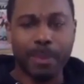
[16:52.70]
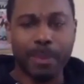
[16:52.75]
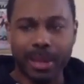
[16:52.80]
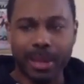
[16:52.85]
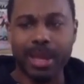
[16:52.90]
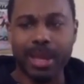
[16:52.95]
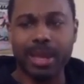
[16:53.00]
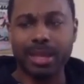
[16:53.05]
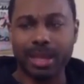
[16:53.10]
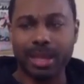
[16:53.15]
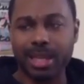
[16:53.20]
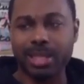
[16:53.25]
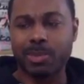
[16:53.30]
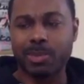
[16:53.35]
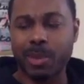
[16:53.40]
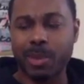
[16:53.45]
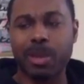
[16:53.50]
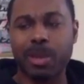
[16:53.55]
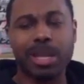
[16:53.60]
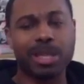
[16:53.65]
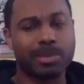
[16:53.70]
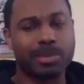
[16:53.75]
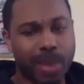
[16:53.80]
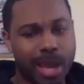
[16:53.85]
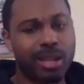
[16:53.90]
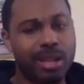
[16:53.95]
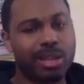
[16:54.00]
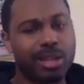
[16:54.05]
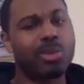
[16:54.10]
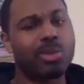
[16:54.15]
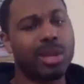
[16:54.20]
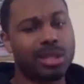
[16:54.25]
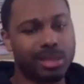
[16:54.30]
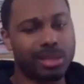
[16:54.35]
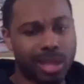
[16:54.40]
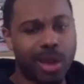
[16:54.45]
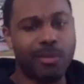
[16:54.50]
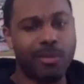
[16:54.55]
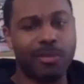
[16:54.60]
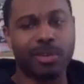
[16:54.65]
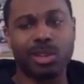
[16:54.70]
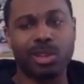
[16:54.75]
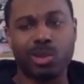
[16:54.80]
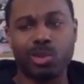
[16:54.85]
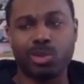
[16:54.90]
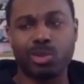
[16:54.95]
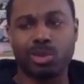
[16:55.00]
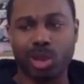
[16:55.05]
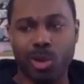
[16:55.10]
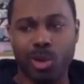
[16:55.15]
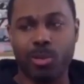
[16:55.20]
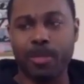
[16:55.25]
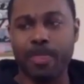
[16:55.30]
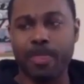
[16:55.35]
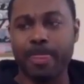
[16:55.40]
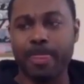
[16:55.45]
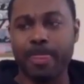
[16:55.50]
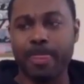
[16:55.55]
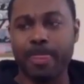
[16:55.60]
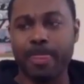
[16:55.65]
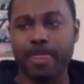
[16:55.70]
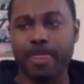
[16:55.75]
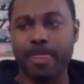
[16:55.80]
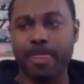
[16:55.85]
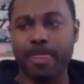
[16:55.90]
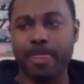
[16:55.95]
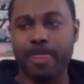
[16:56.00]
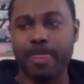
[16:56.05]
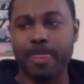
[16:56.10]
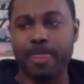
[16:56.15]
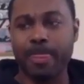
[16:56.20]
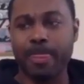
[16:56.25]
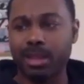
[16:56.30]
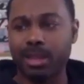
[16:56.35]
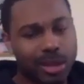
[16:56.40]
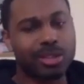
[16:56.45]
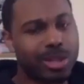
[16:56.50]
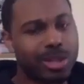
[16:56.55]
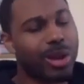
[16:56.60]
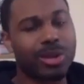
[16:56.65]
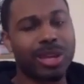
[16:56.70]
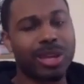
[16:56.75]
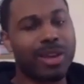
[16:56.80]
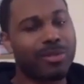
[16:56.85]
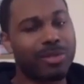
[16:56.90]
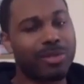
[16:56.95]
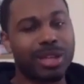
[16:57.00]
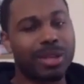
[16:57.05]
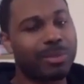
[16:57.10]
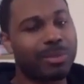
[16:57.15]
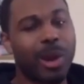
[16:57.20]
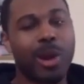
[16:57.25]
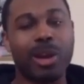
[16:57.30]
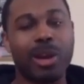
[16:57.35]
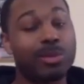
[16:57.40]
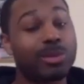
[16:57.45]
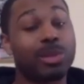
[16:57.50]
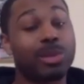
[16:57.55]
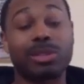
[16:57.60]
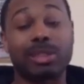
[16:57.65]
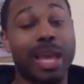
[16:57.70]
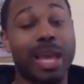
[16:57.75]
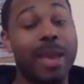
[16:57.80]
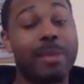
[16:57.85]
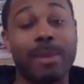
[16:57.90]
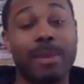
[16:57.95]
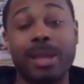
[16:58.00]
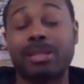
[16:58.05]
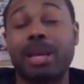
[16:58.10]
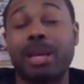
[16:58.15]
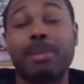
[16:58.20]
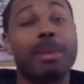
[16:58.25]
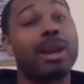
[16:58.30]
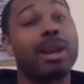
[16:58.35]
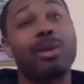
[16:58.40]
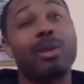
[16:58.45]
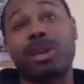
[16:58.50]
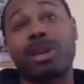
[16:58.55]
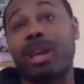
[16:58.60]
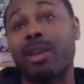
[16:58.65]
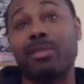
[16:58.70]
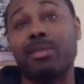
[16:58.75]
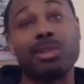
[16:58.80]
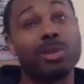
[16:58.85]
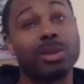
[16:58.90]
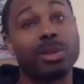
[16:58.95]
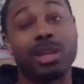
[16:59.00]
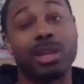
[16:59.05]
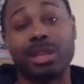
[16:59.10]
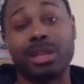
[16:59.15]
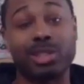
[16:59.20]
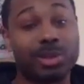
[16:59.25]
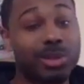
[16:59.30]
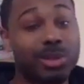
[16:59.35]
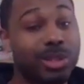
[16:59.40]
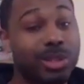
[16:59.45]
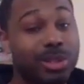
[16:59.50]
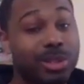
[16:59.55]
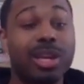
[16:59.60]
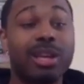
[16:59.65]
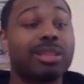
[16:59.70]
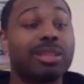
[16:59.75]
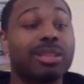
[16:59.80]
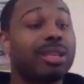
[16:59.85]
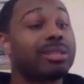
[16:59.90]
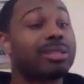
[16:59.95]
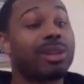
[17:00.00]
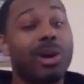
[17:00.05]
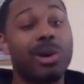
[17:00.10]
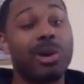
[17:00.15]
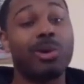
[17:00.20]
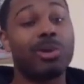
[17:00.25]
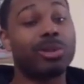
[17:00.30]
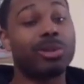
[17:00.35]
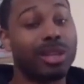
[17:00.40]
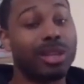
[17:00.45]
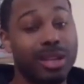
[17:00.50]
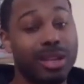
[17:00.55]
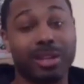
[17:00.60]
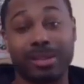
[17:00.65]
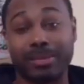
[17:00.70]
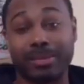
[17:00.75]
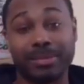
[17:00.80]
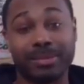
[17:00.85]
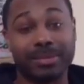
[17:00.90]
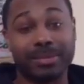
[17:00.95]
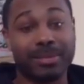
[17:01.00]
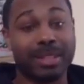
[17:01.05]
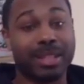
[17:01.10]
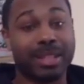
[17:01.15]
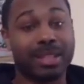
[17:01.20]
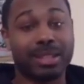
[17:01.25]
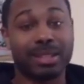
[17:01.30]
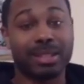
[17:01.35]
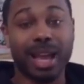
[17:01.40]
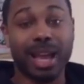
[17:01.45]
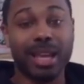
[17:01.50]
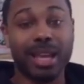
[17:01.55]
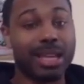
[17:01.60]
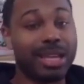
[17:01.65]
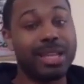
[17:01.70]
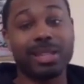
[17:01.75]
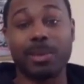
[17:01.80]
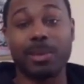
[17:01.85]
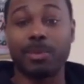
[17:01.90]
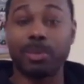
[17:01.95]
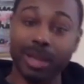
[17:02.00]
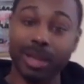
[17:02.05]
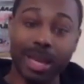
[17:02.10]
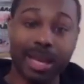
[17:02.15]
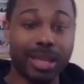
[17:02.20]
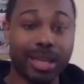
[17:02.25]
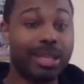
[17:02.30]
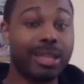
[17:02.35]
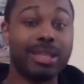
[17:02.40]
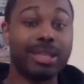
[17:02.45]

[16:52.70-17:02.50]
Facts. get by playing against people that's better than you, that's tougher than you. So fuck the drills. I don't care if we Arne was on the same page. Like, man, I don't care if you do another drill this whole year. Like he needs to